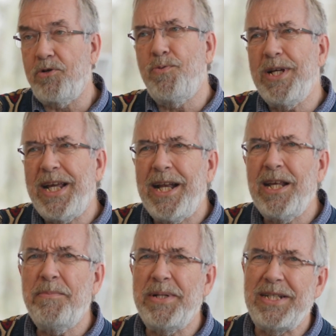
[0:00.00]
Because we're
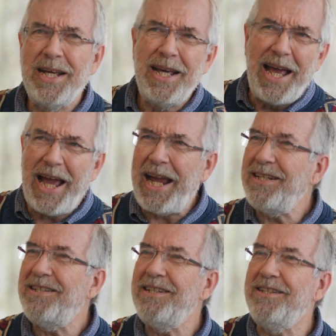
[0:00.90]
getting them at
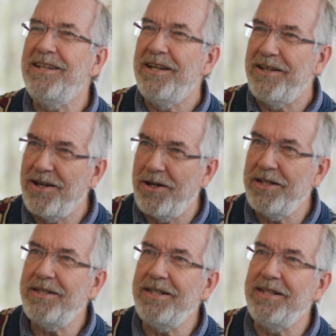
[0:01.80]
18,
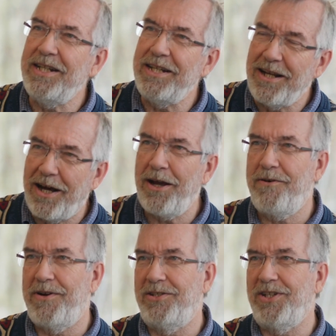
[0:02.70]
19 in
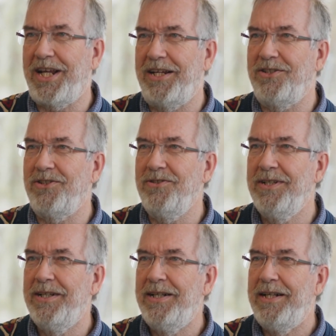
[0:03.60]
higher
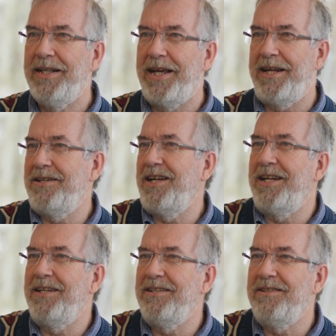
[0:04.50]
education,
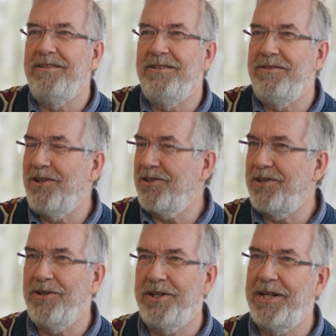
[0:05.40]
and
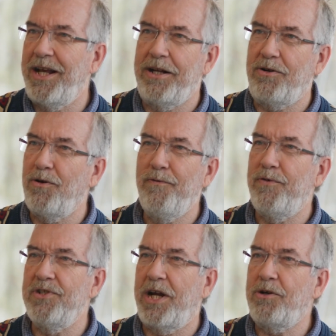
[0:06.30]
just the other day at the
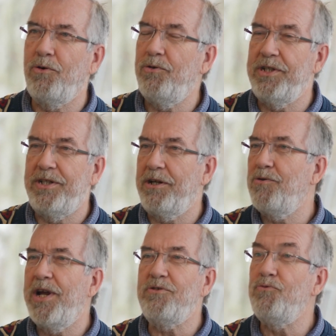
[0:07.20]
conference I called it the
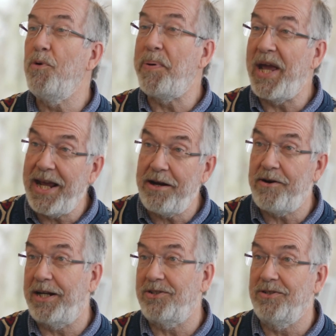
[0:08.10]
great
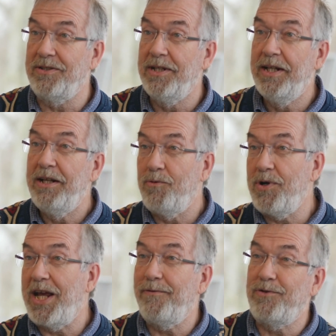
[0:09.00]
repair action.
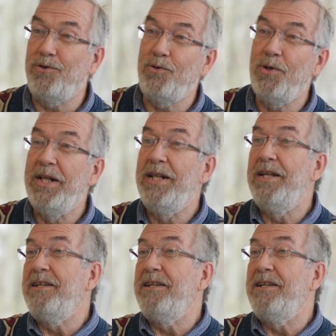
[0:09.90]
We have to